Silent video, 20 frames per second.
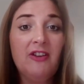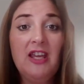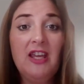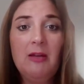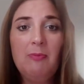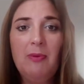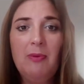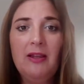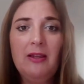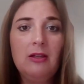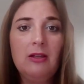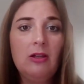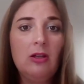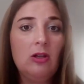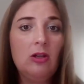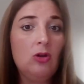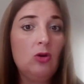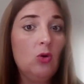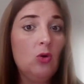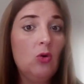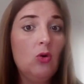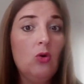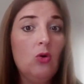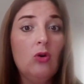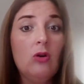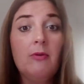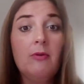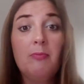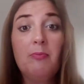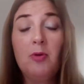of keeping
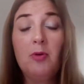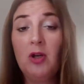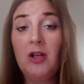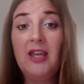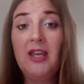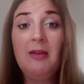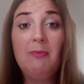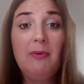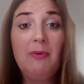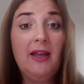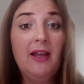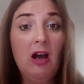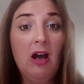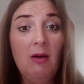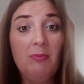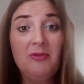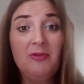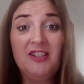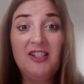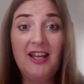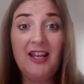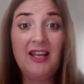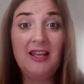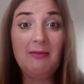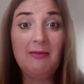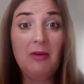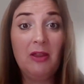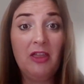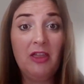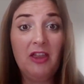your bookkeeping up to
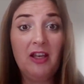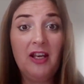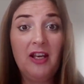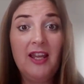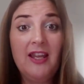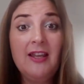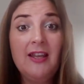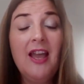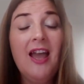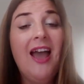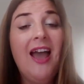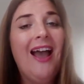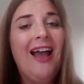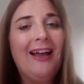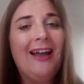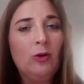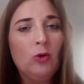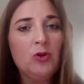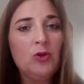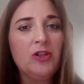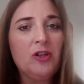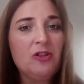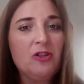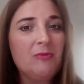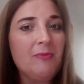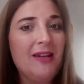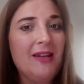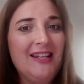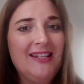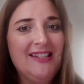date monthly and also
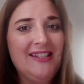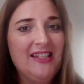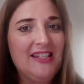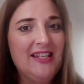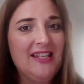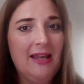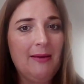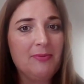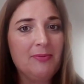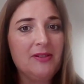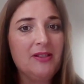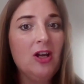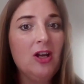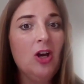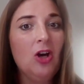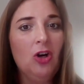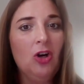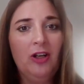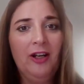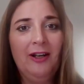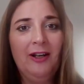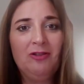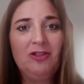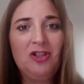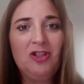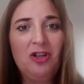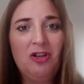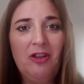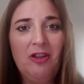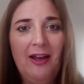some easy tips on how
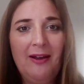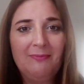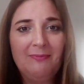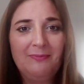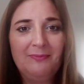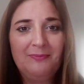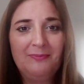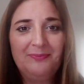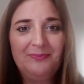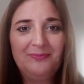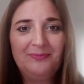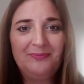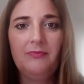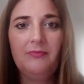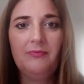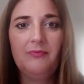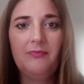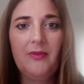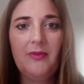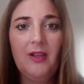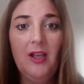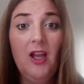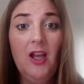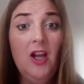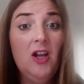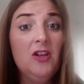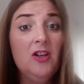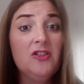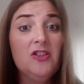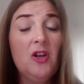to do that.
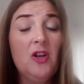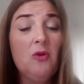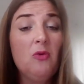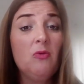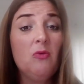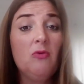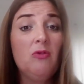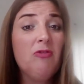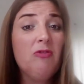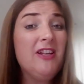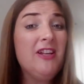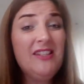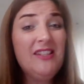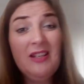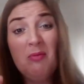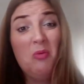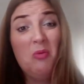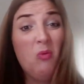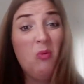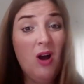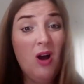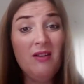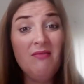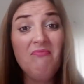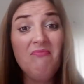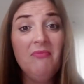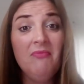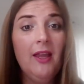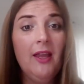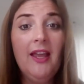So, reason number
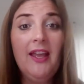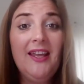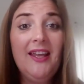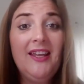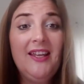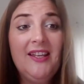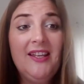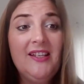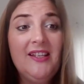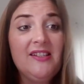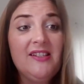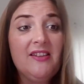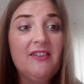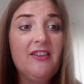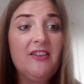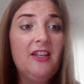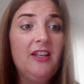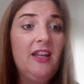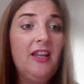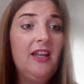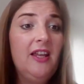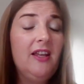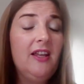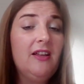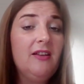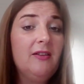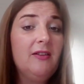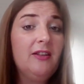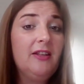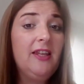one is that
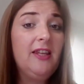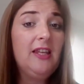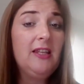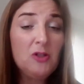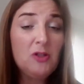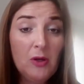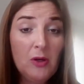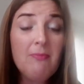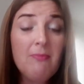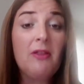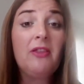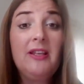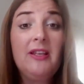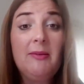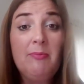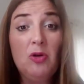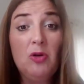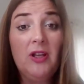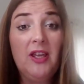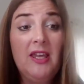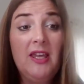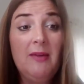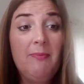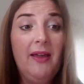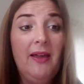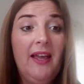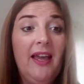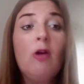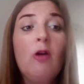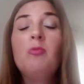keep doing monthly
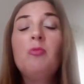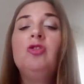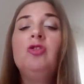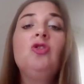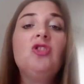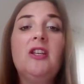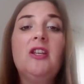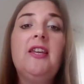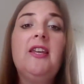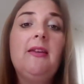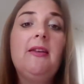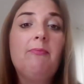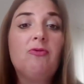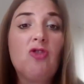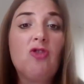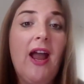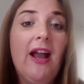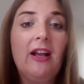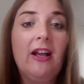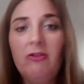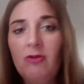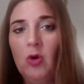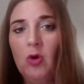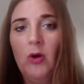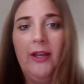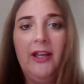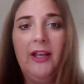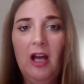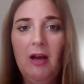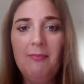bookkeeping helps you to keep track of
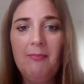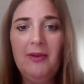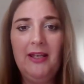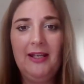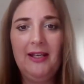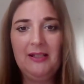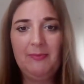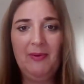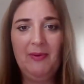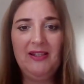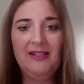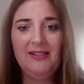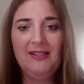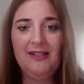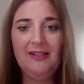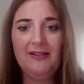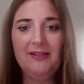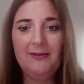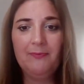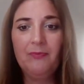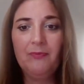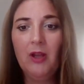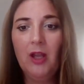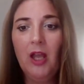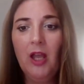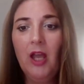your income and expenses.